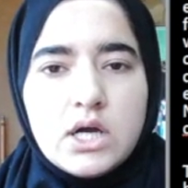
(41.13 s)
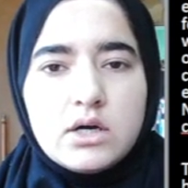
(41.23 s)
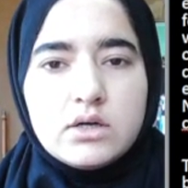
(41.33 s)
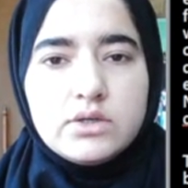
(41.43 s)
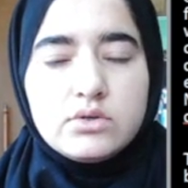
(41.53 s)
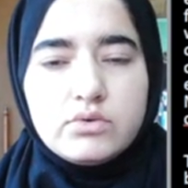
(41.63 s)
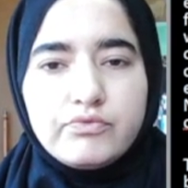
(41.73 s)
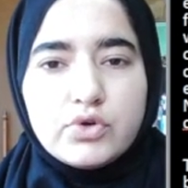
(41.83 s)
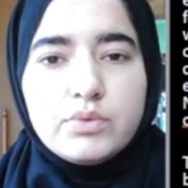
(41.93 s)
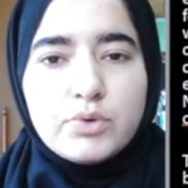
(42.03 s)

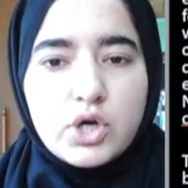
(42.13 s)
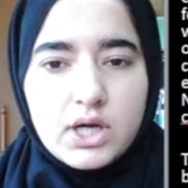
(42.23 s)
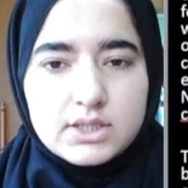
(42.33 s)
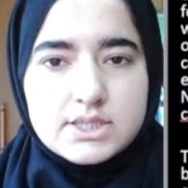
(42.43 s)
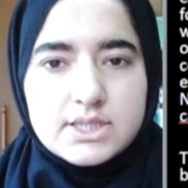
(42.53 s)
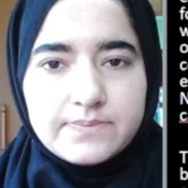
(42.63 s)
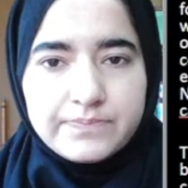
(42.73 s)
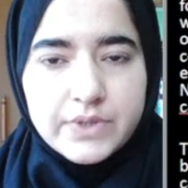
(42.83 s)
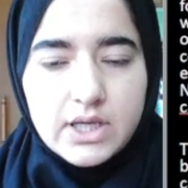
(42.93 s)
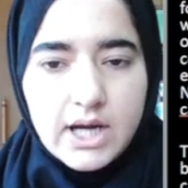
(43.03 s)
food products,
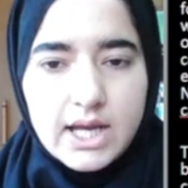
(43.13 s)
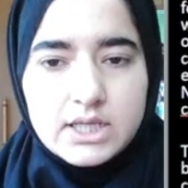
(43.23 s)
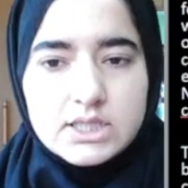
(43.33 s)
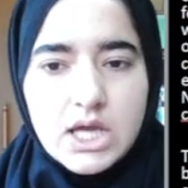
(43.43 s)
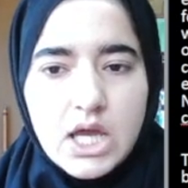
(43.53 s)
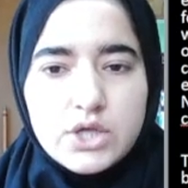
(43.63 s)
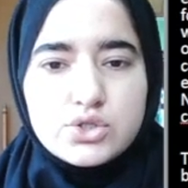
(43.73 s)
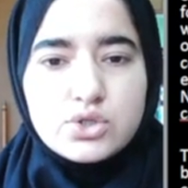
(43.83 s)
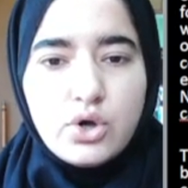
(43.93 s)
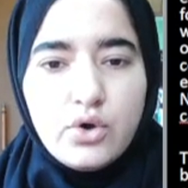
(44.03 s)
right?
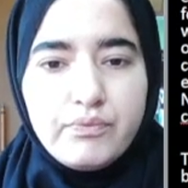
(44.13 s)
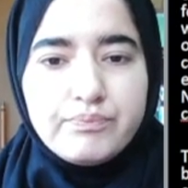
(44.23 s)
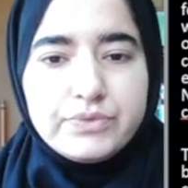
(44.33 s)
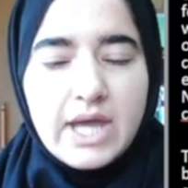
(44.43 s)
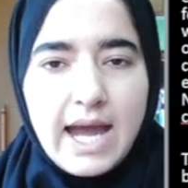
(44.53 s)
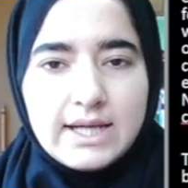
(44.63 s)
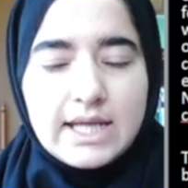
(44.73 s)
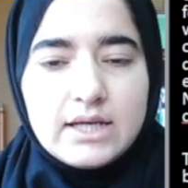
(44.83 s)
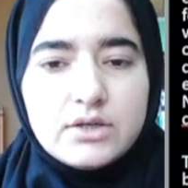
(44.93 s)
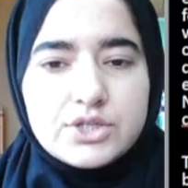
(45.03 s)
So that
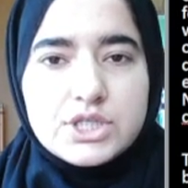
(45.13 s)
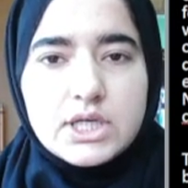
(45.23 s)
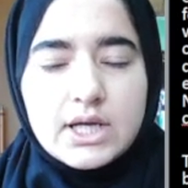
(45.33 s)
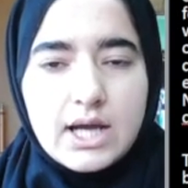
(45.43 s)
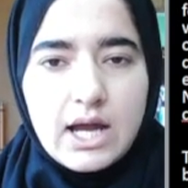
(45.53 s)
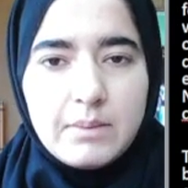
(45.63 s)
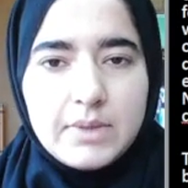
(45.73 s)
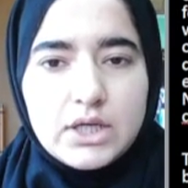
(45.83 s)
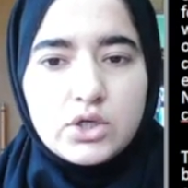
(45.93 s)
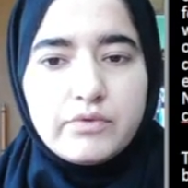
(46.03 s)
energy
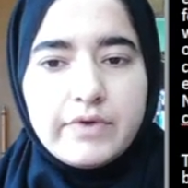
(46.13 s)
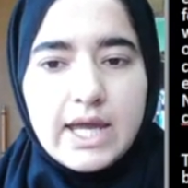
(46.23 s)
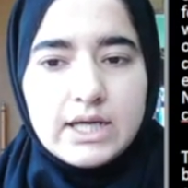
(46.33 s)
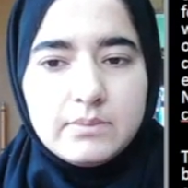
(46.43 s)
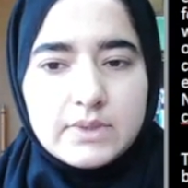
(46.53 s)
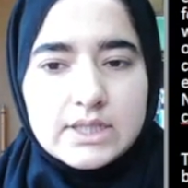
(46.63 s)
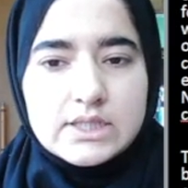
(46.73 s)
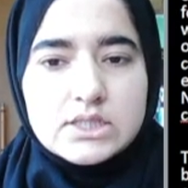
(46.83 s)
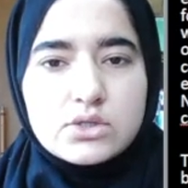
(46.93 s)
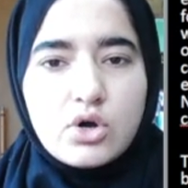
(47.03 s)
requirement of
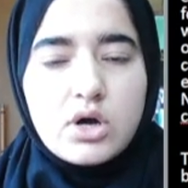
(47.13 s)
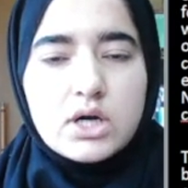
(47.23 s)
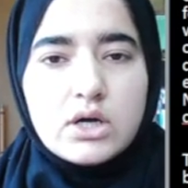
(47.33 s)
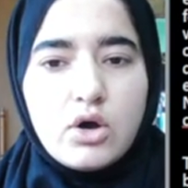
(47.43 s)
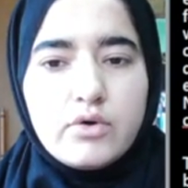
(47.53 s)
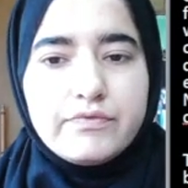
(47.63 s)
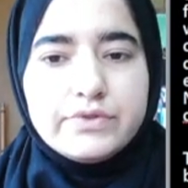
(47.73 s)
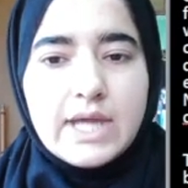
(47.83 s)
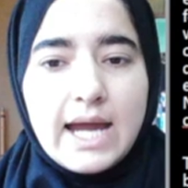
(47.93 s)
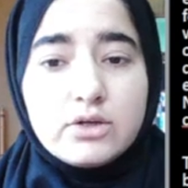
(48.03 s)
animals or of
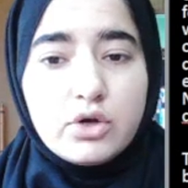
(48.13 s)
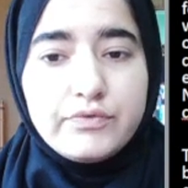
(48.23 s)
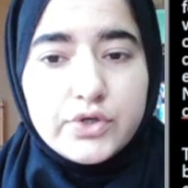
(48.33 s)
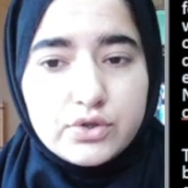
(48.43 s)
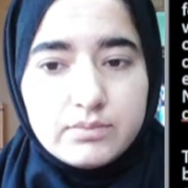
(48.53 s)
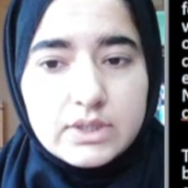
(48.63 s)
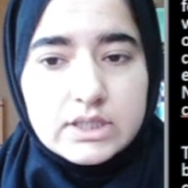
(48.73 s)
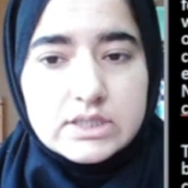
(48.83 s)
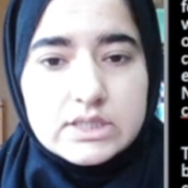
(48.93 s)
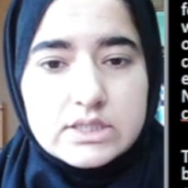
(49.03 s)
that of
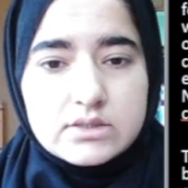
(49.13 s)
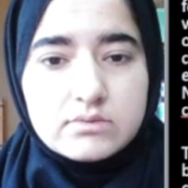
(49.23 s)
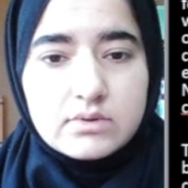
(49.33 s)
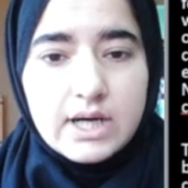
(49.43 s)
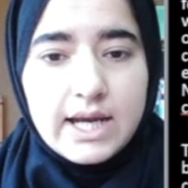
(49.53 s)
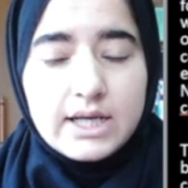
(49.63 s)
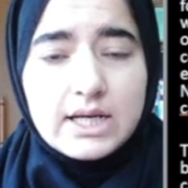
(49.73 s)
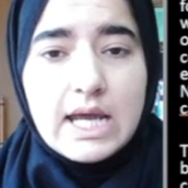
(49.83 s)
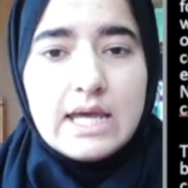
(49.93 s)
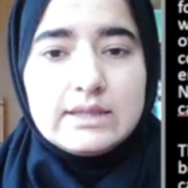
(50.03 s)
humans, right,
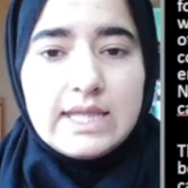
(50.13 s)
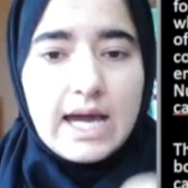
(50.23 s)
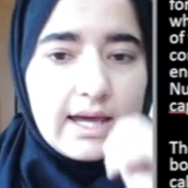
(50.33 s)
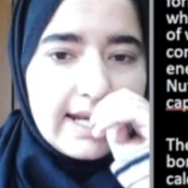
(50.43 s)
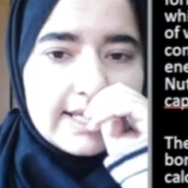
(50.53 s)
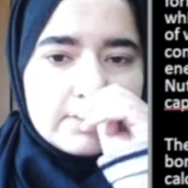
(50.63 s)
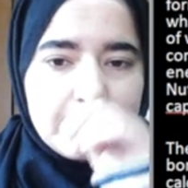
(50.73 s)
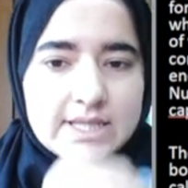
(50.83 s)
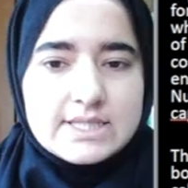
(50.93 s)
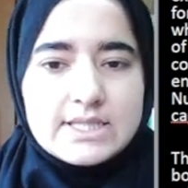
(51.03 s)
they are
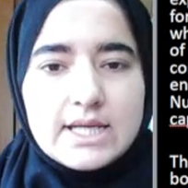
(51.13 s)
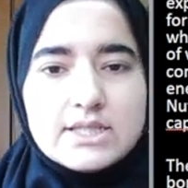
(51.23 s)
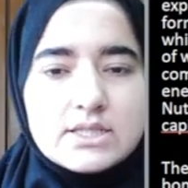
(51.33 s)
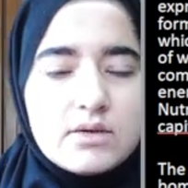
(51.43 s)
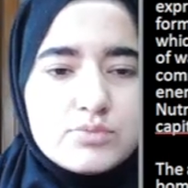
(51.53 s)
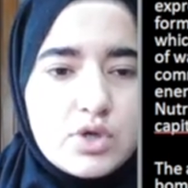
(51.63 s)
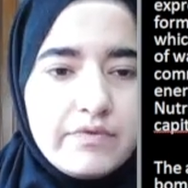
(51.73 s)
expressed in terms of